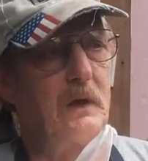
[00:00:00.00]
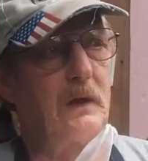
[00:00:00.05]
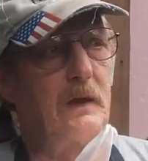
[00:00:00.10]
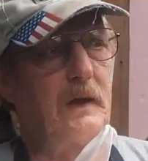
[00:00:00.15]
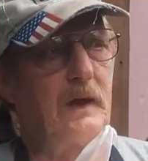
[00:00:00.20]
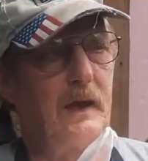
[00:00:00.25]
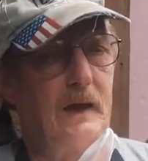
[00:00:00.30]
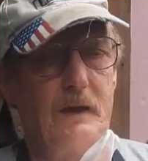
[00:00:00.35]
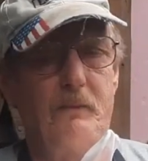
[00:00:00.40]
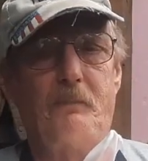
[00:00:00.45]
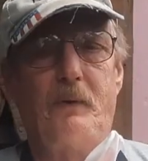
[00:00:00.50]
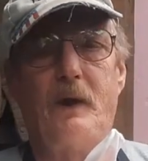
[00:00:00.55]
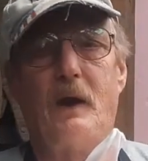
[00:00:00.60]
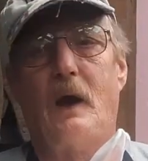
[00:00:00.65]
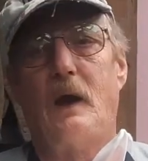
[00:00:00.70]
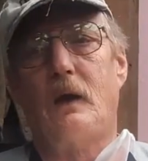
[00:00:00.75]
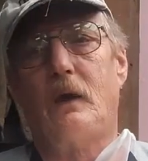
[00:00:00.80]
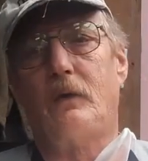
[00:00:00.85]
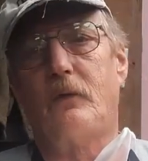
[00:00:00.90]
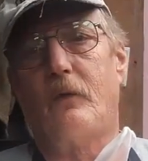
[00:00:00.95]
keep an
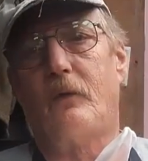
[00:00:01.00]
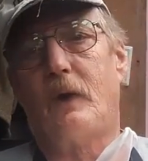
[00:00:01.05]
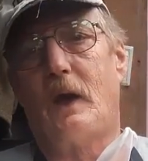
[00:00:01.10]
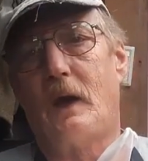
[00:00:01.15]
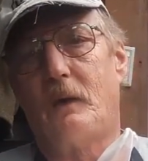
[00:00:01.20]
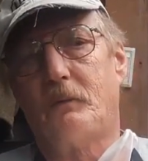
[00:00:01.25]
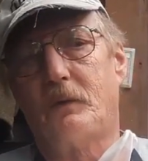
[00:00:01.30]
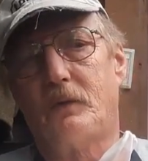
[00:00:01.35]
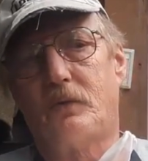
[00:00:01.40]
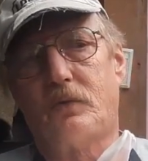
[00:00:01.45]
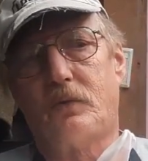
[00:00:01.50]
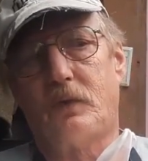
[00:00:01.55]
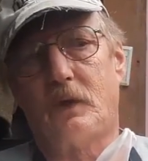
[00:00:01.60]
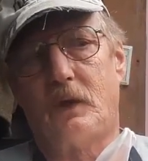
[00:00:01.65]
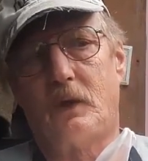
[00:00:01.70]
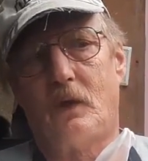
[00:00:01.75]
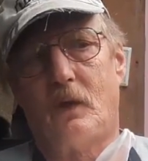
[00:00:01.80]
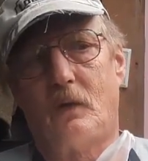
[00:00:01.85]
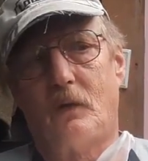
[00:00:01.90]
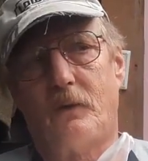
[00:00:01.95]
eye on your rabbits.
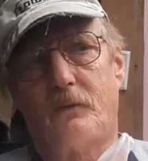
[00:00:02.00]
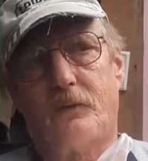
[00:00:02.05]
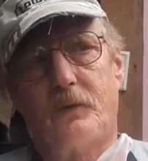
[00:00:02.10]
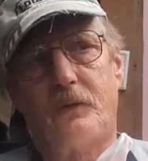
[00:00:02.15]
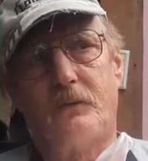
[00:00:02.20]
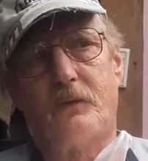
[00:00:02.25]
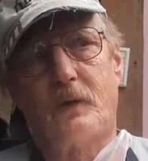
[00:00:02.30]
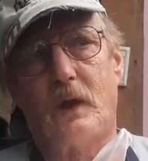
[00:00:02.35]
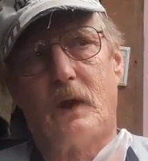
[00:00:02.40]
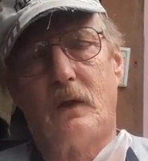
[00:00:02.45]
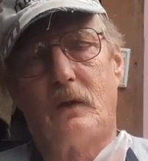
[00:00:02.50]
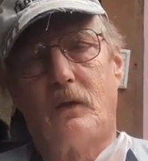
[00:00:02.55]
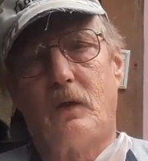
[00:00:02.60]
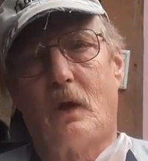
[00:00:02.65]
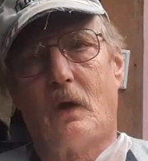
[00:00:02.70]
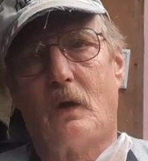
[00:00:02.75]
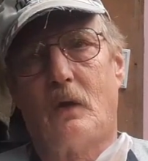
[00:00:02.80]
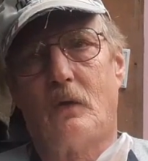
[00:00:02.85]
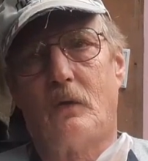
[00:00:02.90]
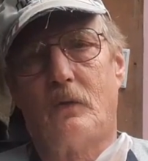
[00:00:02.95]
If you've got a
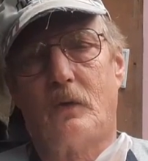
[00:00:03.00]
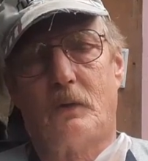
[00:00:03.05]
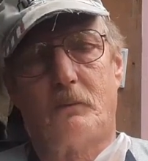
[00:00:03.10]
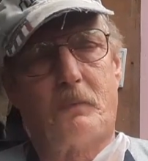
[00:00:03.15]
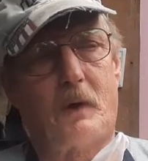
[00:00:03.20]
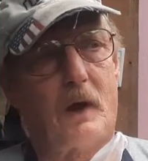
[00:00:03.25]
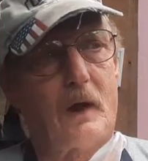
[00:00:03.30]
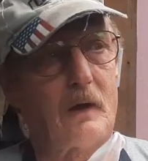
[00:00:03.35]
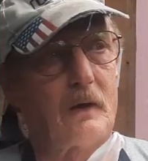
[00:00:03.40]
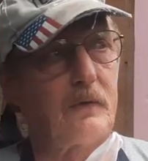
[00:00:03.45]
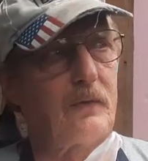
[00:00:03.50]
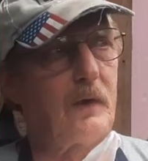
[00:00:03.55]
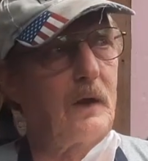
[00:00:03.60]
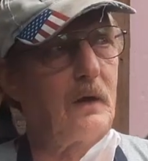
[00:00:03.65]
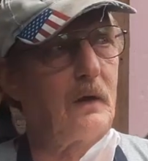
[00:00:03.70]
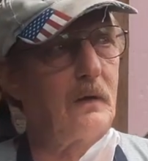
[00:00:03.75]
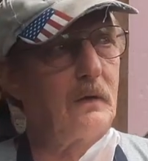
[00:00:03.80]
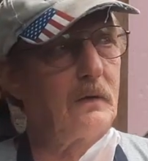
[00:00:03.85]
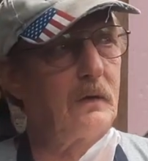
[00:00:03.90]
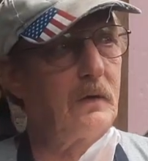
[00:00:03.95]
doe, a buck
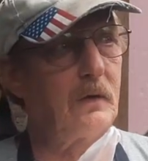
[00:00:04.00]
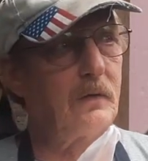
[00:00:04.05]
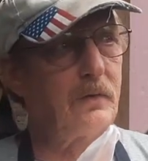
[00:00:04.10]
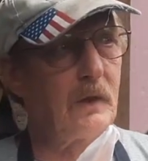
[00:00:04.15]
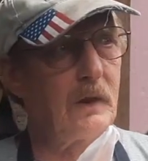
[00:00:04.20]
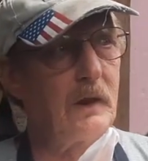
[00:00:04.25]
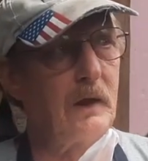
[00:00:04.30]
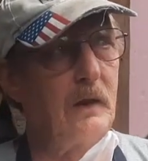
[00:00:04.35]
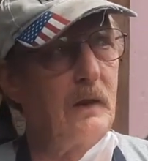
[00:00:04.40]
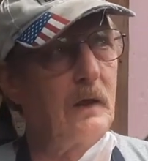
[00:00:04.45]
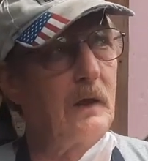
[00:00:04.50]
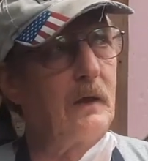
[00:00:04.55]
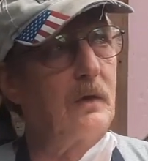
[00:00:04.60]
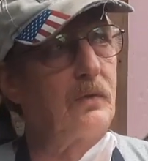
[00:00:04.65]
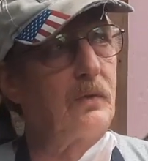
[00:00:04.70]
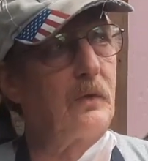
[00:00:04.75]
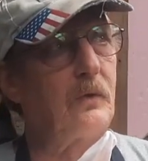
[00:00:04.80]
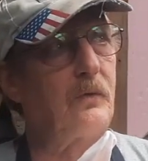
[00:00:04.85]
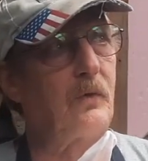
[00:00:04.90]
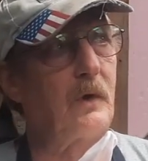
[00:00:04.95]
that isn't eating,
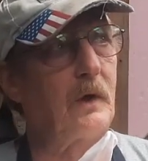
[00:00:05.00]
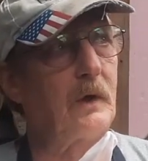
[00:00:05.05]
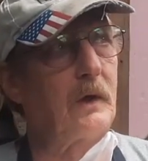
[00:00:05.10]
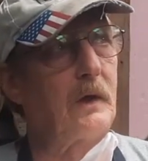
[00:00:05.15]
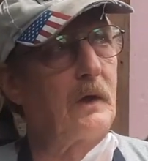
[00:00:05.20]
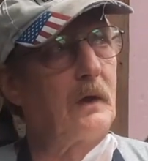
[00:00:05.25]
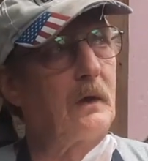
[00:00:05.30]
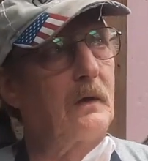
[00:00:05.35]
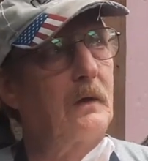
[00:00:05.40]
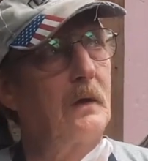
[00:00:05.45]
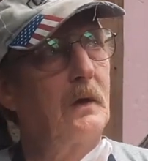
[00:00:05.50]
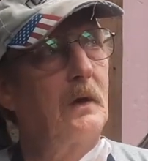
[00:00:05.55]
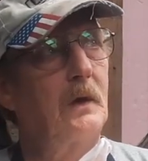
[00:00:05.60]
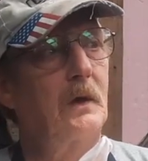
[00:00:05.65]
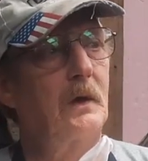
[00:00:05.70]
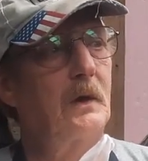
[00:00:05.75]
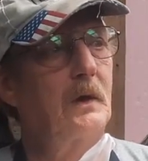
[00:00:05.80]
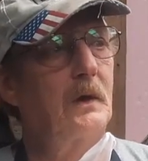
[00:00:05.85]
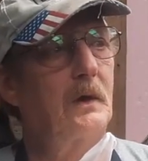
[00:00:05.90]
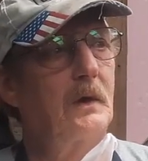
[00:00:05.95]
isn't drinking,
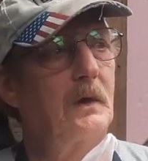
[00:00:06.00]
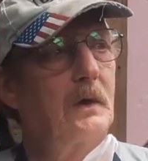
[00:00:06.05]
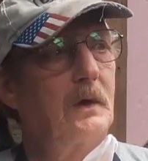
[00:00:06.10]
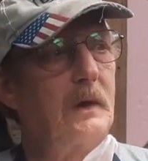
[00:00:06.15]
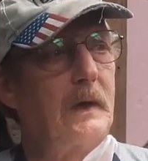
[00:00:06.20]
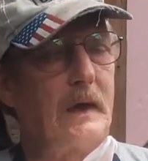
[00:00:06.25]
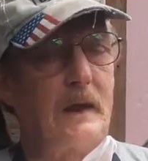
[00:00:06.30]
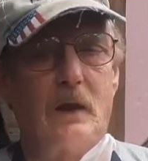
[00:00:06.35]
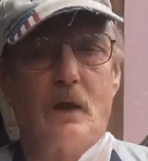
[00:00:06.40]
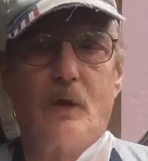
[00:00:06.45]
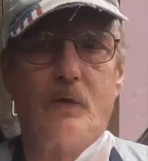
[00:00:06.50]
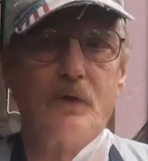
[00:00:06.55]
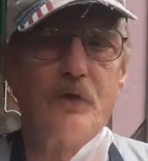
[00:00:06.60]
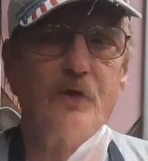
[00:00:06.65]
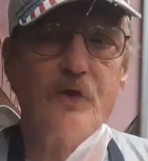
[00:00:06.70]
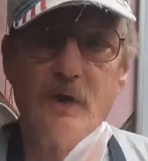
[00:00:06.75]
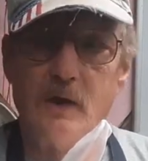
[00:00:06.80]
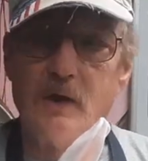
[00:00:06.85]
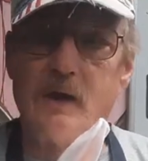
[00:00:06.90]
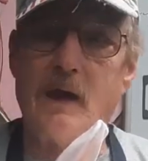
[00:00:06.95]

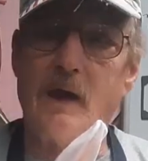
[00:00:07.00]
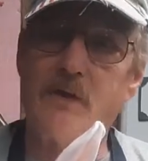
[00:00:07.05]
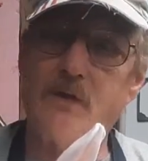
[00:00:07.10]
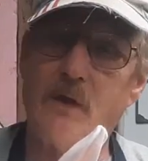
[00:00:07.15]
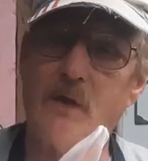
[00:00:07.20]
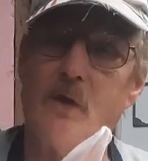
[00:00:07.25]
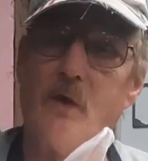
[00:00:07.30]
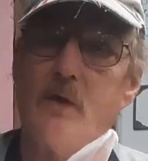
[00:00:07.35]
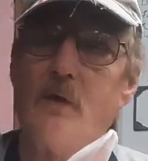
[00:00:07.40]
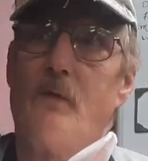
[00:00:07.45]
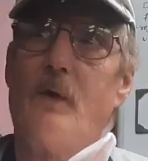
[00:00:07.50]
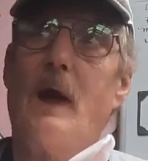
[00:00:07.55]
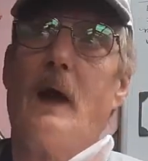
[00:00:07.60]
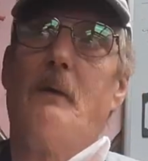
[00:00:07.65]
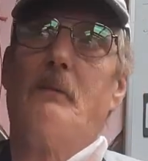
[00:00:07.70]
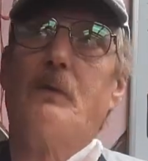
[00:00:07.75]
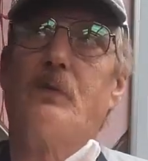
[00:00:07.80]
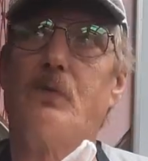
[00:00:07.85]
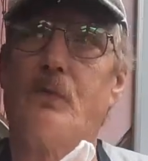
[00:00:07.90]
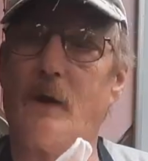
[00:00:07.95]
you get to know your
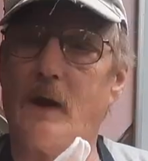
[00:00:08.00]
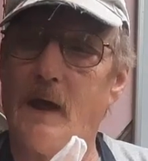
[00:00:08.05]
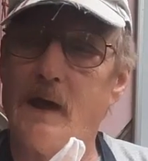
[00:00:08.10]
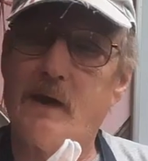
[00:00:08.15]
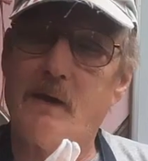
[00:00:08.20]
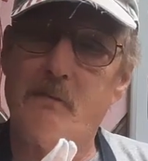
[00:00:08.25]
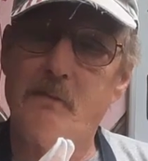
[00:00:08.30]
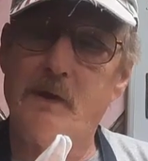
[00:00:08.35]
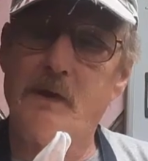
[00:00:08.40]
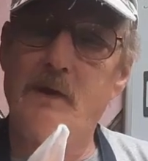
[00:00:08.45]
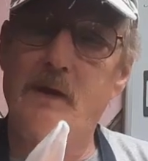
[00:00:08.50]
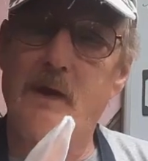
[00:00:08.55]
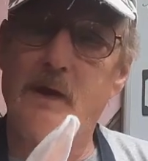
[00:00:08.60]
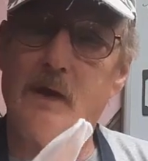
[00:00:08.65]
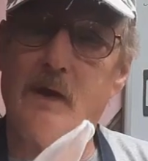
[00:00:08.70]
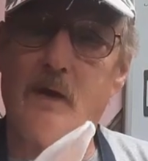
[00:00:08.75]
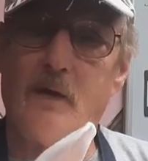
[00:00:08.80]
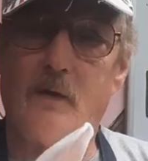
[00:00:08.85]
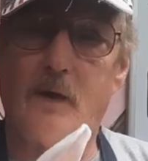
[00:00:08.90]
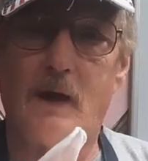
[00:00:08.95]
rabbits. When I come in
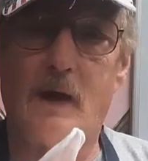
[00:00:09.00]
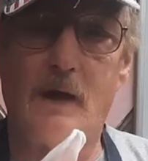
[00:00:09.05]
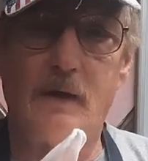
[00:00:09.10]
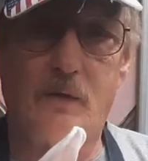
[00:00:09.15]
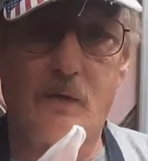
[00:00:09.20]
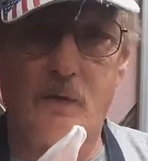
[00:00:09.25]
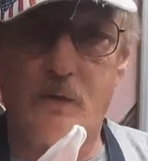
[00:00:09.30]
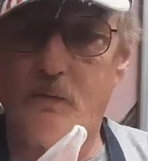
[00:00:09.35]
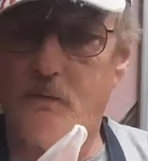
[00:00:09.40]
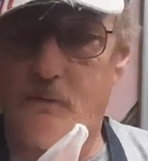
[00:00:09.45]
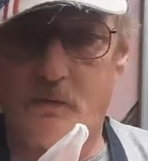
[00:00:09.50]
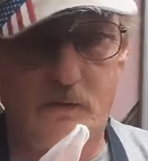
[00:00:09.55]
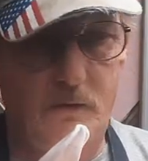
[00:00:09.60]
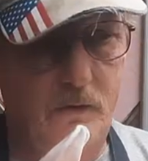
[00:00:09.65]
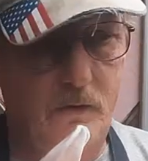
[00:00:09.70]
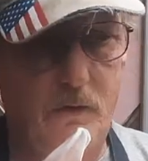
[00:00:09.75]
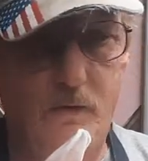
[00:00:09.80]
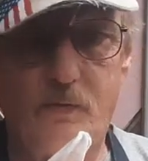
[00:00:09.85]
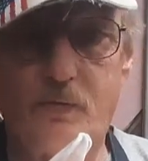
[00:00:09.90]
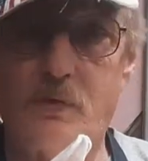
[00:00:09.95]
here and
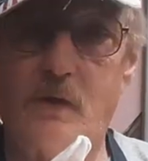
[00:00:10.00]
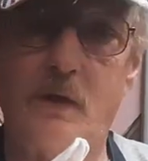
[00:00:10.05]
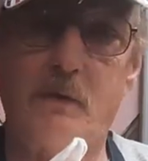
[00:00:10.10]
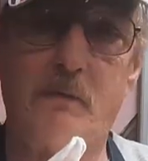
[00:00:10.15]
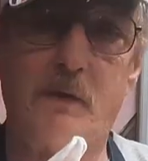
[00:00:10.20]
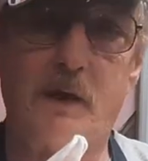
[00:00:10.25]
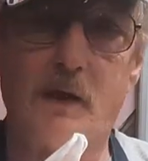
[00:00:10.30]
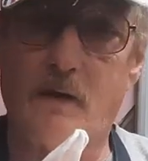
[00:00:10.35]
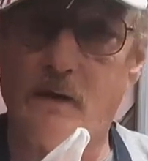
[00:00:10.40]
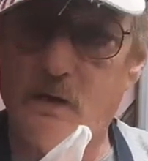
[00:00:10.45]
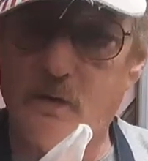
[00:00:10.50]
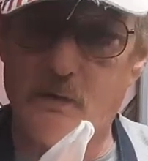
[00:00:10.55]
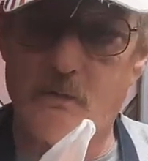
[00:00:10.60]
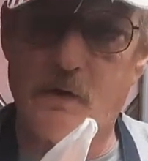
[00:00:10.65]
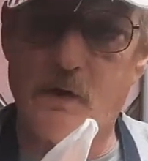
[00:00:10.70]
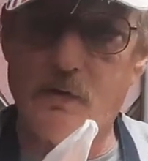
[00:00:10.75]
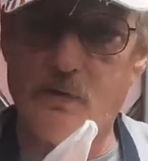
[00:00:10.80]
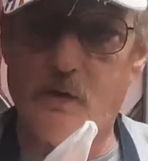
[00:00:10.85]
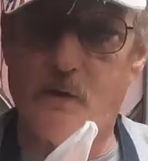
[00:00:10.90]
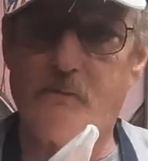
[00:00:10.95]
you see me, I do
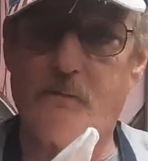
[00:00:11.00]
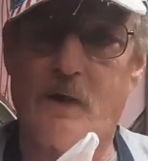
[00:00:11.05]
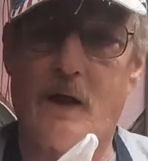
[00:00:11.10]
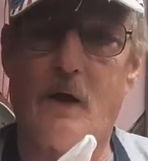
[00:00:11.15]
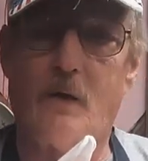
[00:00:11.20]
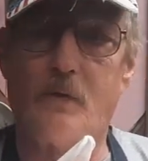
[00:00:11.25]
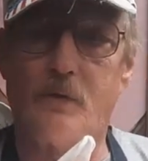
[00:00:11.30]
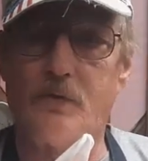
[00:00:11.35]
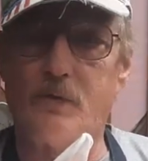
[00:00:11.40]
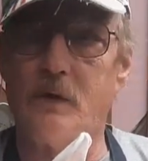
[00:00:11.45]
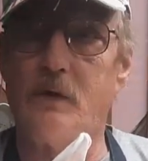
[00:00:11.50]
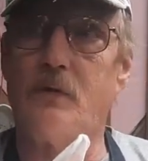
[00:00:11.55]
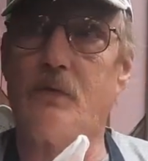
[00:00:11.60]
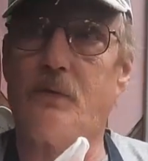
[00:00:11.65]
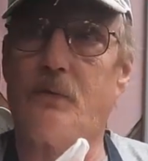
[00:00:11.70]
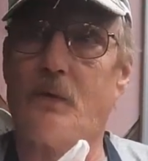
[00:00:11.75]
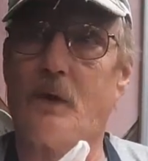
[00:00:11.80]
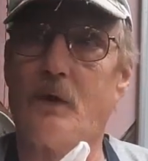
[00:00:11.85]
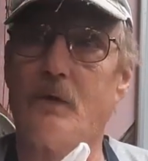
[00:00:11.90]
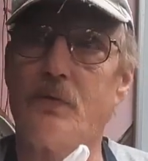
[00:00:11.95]
my sunflower seeds
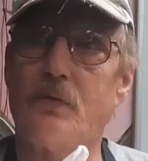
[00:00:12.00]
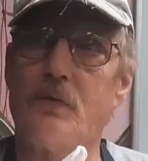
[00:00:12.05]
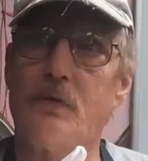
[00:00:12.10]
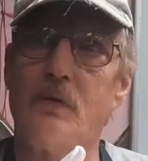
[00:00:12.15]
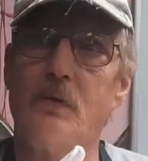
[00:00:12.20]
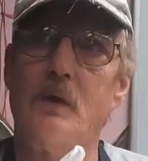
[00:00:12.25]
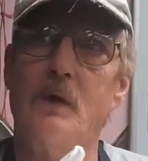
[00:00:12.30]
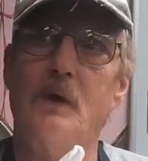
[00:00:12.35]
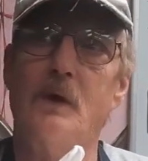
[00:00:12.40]
first.